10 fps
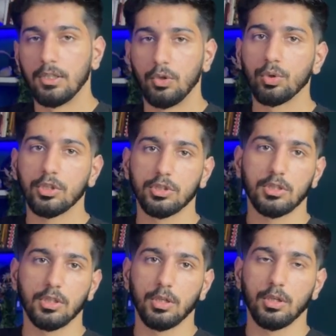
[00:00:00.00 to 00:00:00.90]
Do not
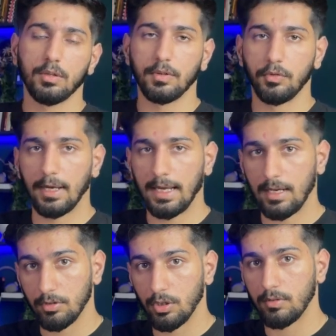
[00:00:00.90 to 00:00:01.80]
just turn it off. If you
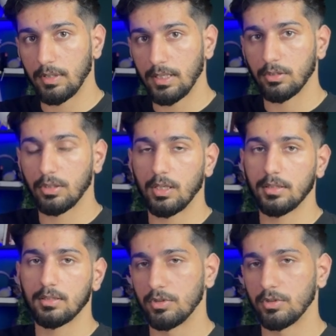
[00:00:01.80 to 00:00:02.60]
have a lot of add to carts,